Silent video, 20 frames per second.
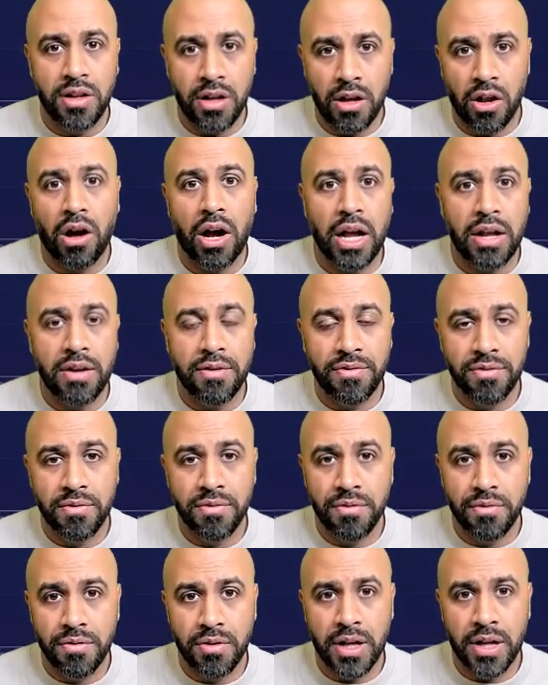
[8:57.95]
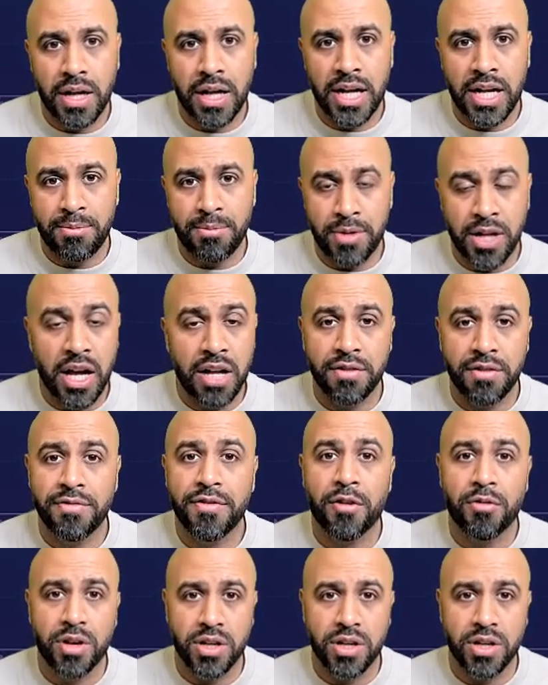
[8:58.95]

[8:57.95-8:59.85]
live learned Forex